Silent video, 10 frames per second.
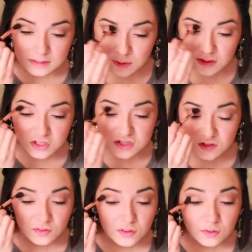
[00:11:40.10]
to be just a
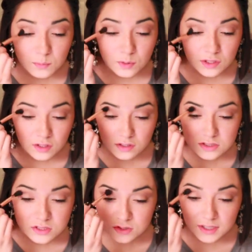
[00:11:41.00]
little more
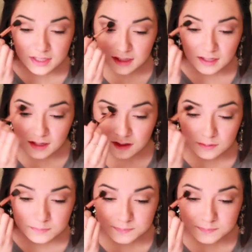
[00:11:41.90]
concentrated here.